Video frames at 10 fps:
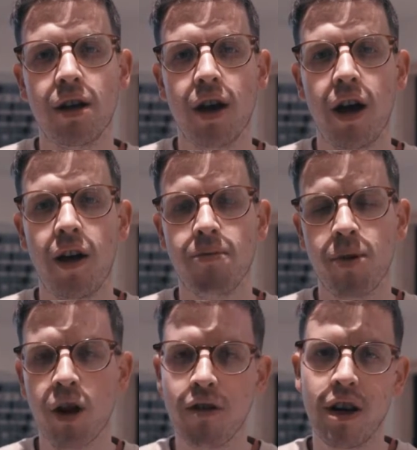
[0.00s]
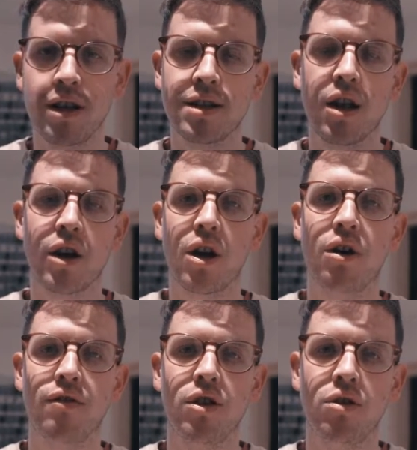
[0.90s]
blurriness like
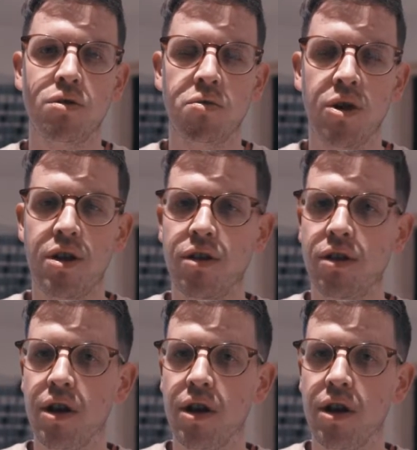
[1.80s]
I've used with